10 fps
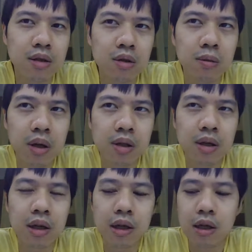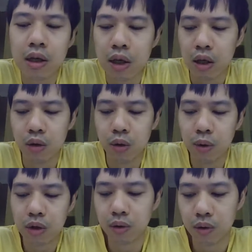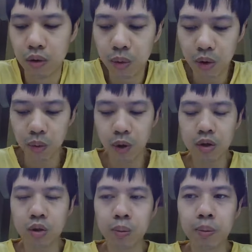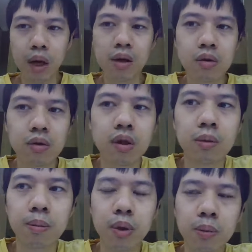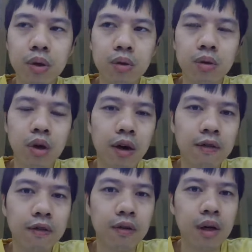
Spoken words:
So basically, you would you would want to pay to the people who have